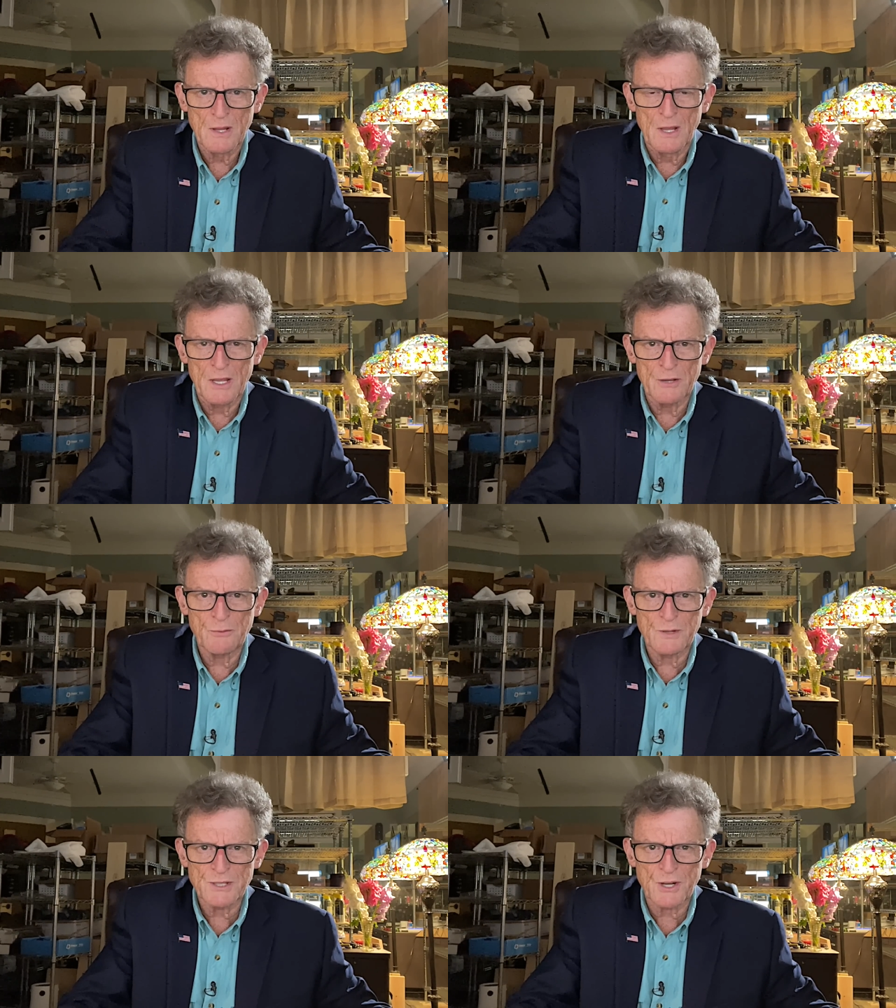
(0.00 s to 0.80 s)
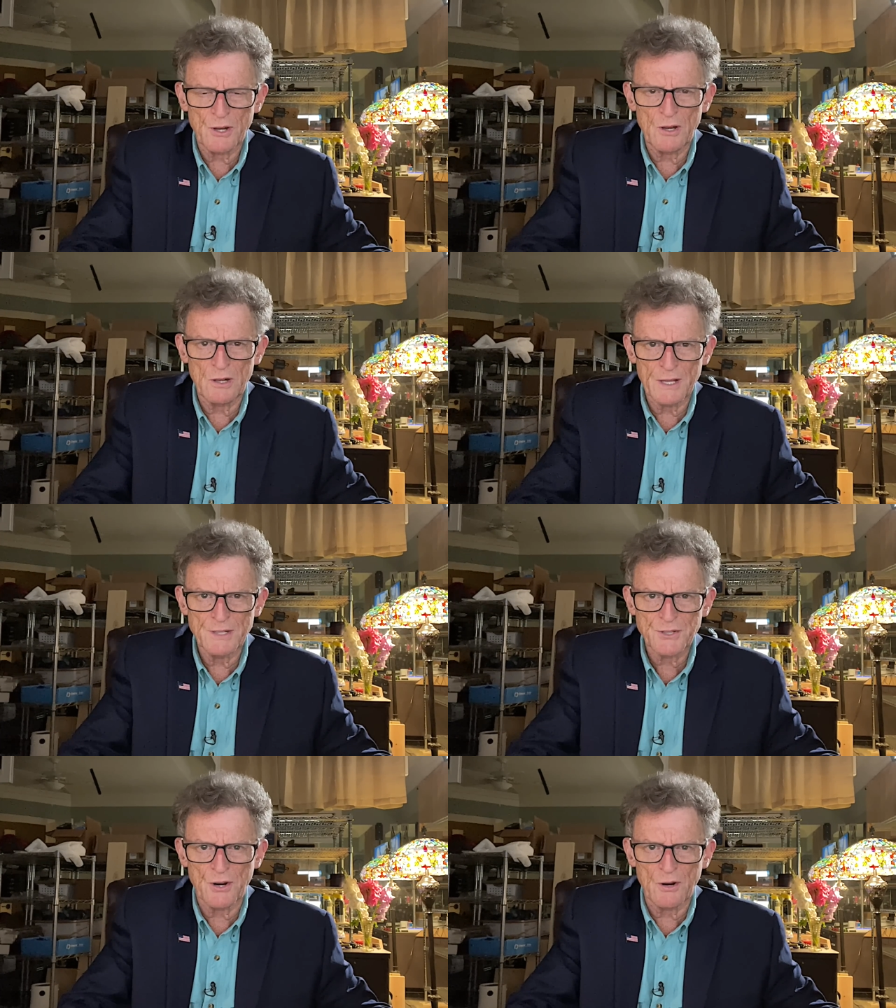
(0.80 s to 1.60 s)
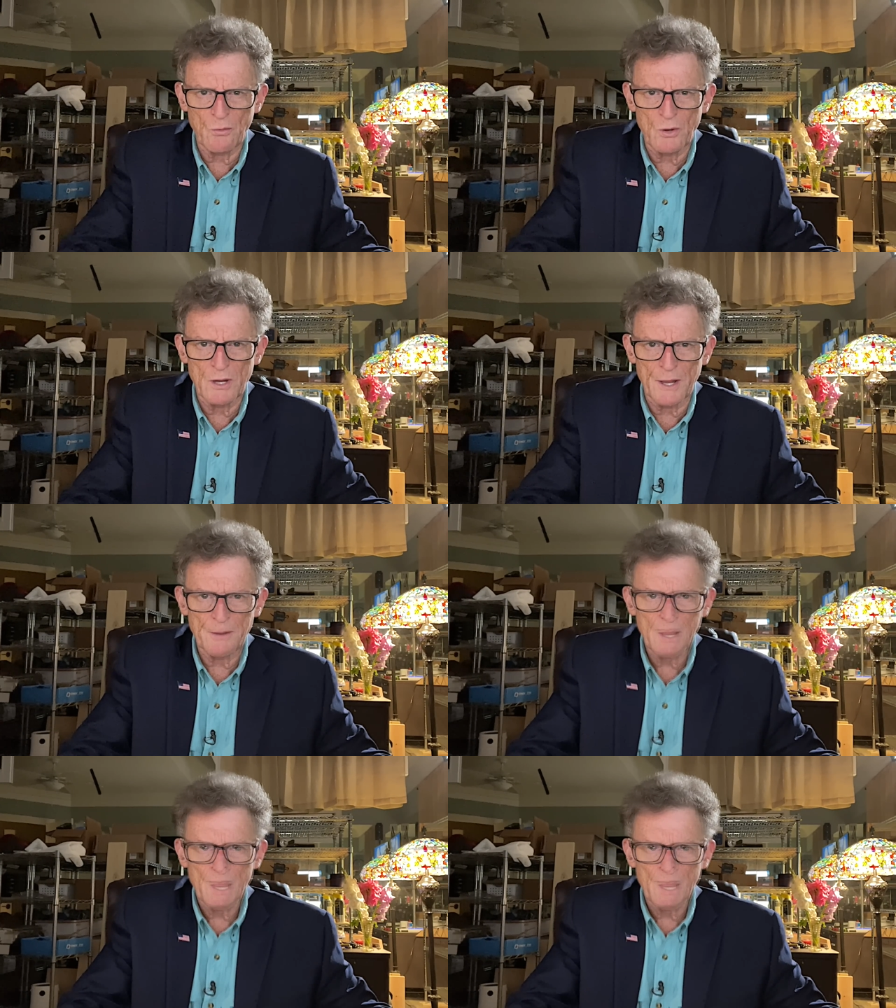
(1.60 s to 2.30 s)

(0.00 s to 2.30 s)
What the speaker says: It was called H.R. 1,